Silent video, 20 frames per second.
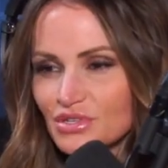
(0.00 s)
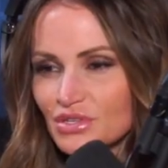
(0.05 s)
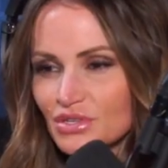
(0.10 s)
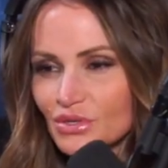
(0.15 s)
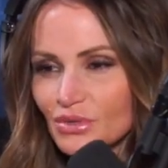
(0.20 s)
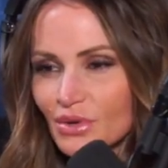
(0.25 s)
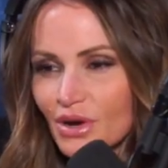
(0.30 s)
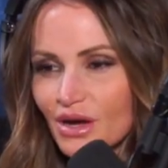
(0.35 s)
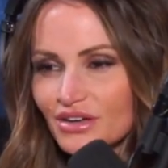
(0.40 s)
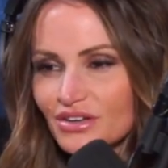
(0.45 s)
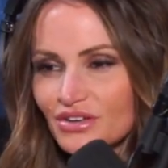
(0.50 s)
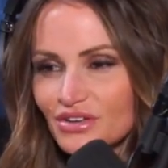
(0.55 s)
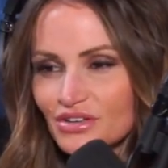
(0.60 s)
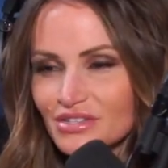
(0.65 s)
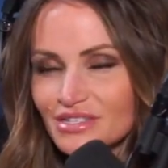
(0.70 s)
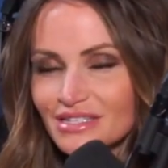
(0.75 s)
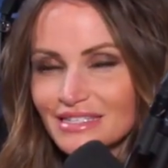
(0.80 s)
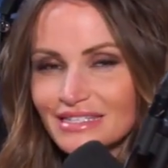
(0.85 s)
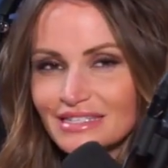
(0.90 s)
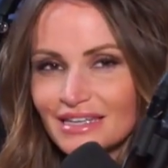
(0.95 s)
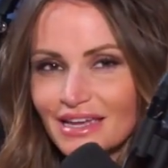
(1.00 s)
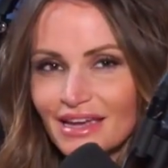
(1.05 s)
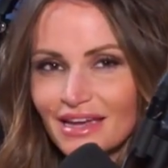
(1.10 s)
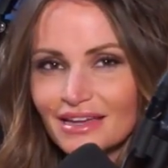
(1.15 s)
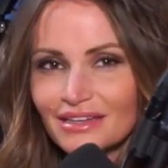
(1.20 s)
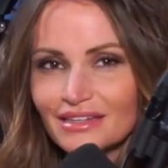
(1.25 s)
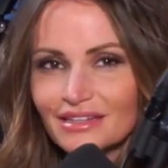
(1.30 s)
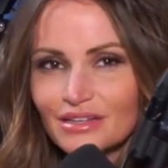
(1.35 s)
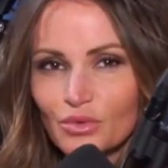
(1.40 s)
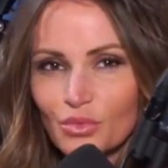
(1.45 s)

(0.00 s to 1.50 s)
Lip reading: No, I've just come to understand